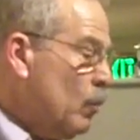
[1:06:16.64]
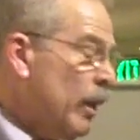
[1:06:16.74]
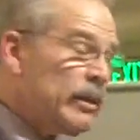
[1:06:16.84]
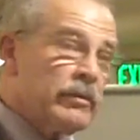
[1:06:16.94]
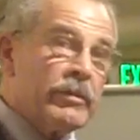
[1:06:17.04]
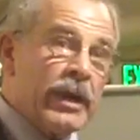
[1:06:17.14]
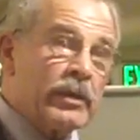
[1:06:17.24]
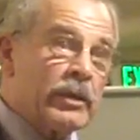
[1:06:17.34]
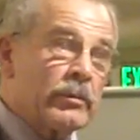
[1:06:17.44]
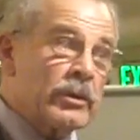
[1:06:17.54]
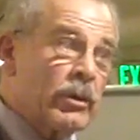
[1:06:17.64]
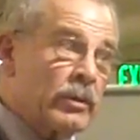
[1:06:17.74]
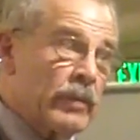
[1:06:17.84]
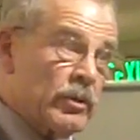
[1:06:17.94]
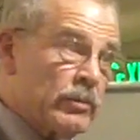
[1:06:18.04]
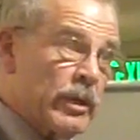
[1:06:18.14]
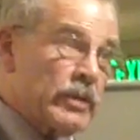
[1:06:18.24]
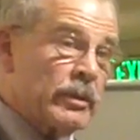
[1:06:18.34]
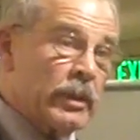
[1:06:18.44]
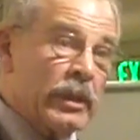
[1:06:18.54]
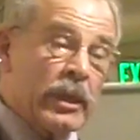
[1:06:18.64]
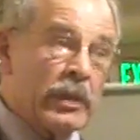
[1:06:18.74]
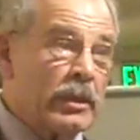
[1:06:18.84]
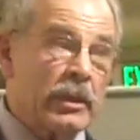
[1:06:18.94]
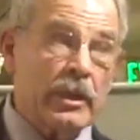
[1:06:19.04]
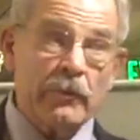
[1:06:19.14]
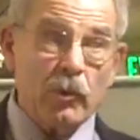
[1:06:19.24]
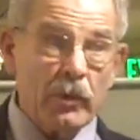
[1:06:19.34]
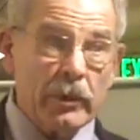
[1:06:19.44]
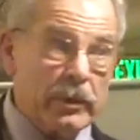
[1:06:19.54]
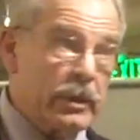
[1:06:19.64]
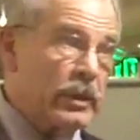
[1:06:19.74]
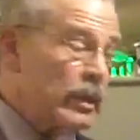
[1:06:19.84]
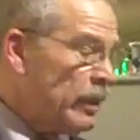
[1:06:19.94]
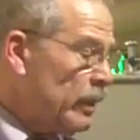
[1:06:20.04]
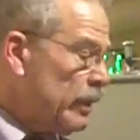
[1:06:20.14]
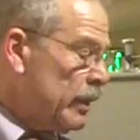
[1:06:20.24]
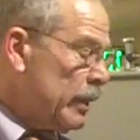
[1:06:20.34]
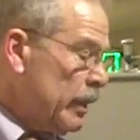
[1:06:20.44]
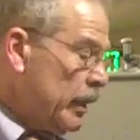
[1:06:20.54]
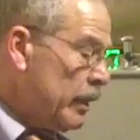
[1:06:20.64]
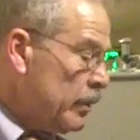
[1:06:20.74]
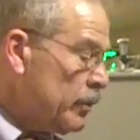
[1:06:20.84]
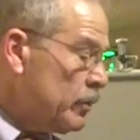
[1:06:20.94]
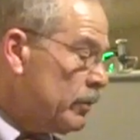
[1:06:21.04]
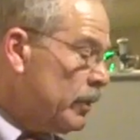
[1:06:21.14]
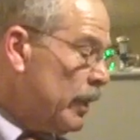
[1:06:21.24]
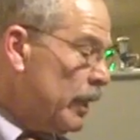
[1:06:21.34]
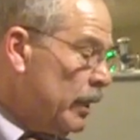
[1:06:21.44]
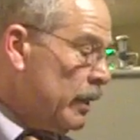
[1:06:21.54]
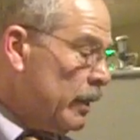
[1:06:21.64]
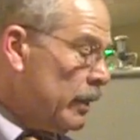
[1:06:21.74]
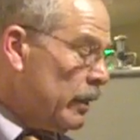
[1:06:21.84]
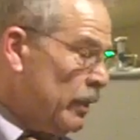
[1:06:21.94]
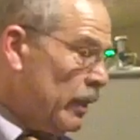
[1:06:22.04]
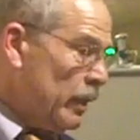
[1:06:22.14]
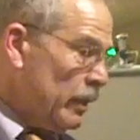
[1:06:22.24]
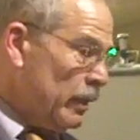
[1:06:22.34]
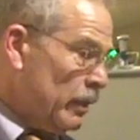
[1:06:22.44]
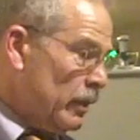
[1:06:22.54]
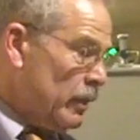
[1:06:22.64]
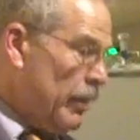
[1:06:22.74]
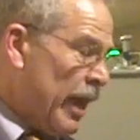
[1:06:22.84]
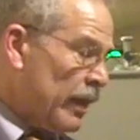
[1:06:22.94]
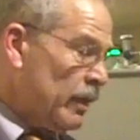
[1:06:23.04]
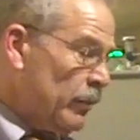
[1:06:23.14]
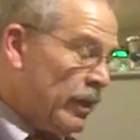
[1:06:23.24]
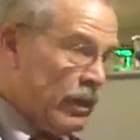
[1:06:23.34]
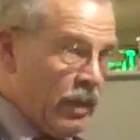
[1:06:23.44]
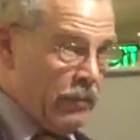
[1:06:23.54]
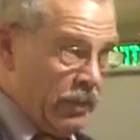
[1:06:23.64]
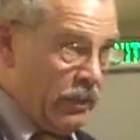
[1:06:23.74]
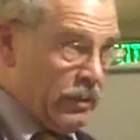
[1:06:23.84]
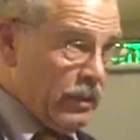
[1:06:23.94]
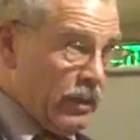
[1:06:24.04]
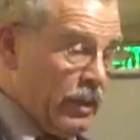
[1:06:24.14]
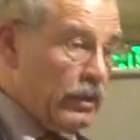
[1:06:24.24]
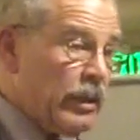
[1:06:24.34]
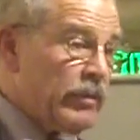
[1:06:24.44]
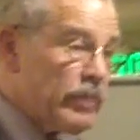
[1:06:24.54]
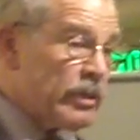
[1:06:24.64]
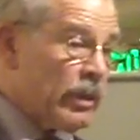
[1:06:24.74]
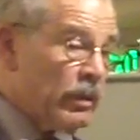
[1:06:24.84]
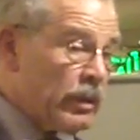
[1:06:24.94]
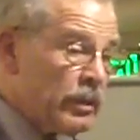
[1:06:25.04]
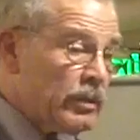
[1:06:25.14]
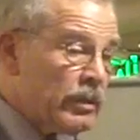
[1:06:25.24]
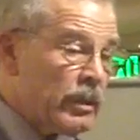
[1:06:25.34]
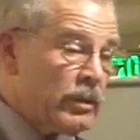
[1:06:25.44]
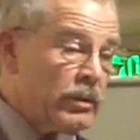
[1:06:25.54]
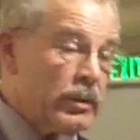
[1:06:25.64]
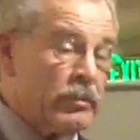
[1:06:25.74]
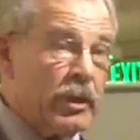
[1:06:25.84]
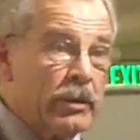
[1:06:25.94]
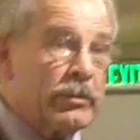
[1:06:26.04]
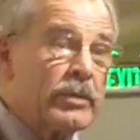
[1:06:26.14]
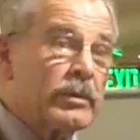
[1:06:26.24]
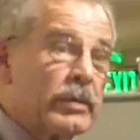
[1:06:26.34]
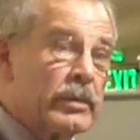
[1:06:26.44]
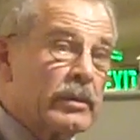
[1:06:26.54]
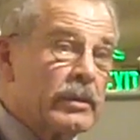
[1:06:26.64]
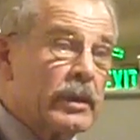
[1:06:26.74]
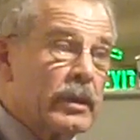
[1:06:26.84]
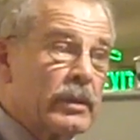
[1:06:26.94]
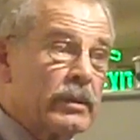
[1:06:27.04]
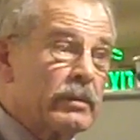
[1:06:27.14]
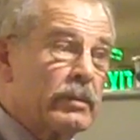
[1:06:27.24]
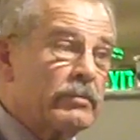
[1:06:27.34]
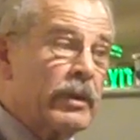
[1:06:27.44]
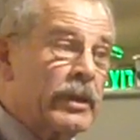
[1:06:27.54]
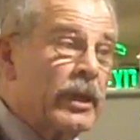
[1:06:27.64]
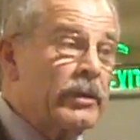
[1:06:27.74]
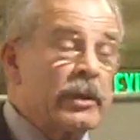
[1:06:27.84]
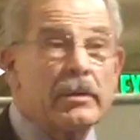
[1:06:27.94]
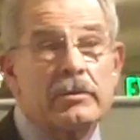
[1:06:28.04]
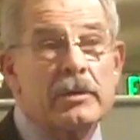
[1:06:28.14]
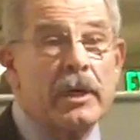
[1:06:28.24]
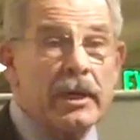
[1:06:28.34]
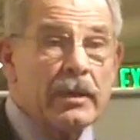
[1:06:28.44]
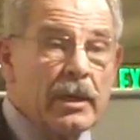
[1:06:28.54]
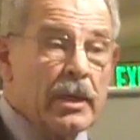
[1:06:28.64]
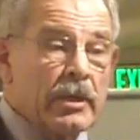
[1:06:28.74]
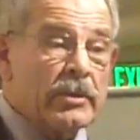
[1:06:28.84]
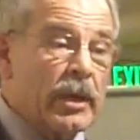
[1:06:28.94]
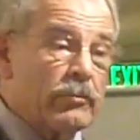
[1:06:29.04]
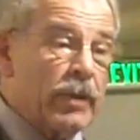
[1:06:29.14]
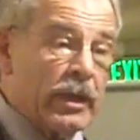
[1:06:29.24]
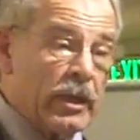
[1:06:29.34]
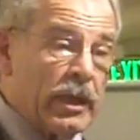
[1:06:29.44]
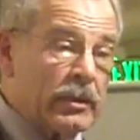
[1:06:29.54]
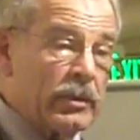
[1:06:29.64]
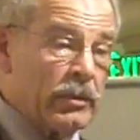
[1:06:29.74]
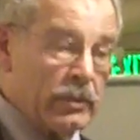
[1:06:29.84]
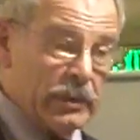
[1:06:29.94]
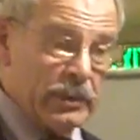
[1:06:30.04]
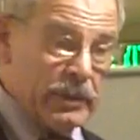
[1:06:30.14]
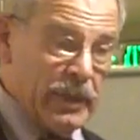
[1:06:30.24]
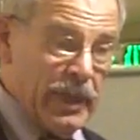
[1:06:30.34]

One, the fact that there was no demonstration that it, it had ever worked, and two, uh, the the backing by the communists. Now, having said all this, you need to do independent research and to find out the other side because I'd frankly like to know,